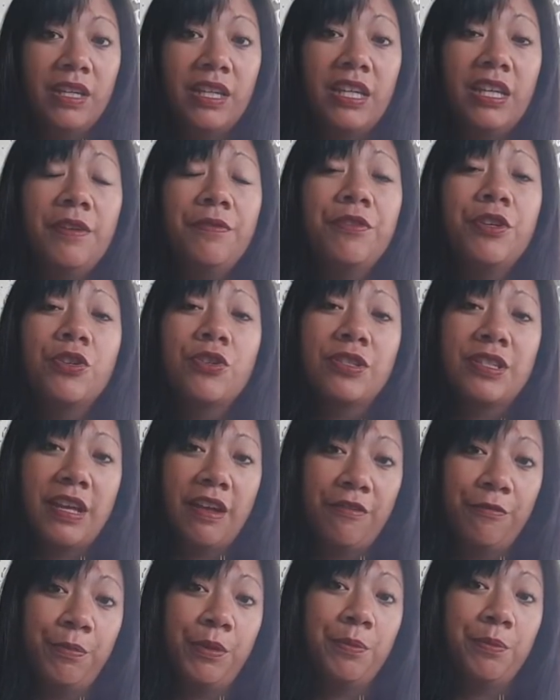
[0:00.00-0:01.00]
Give
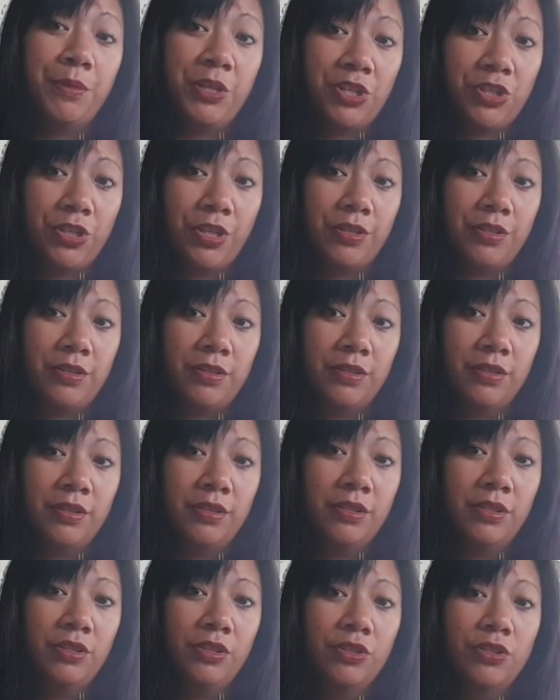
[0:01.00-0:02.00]
yourself permission
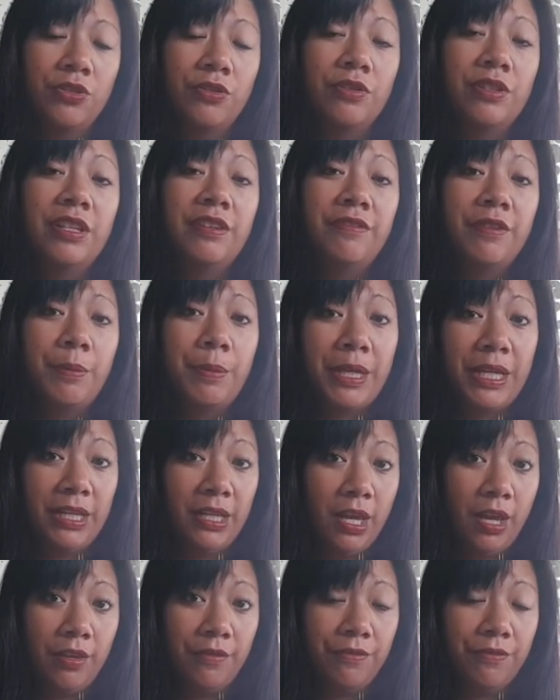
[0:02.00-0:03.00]
to live a big
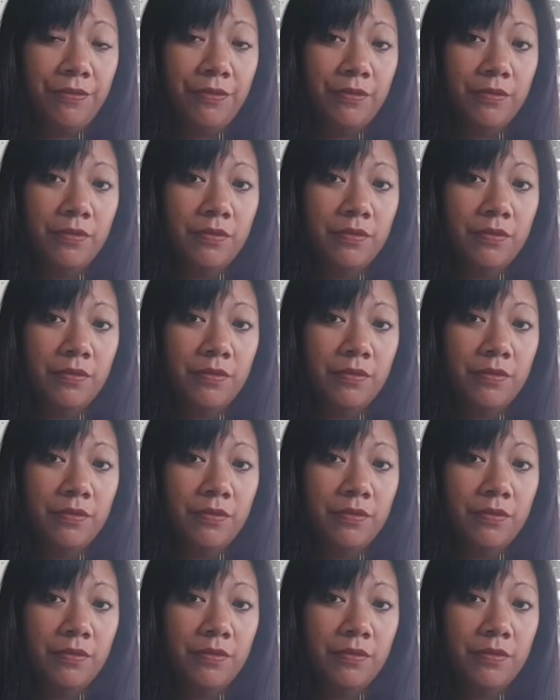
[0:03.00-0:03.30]
life.